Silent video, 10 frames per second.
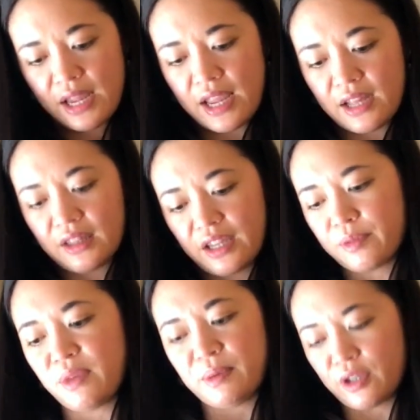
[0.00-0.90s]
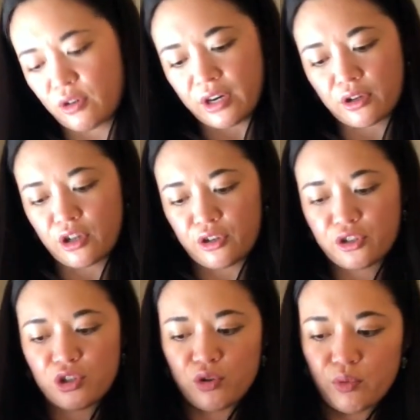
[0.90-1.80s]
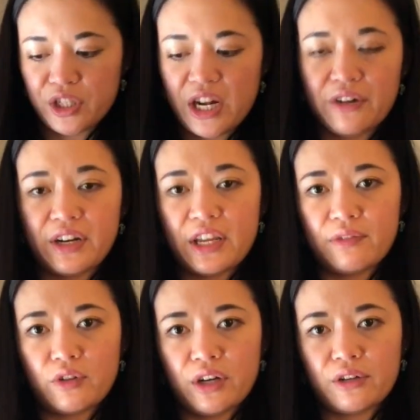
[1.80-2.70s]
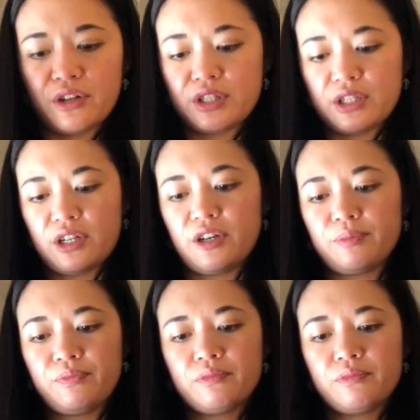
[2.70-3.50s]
and like maybe a credit card or two, which I already have credit cards in here.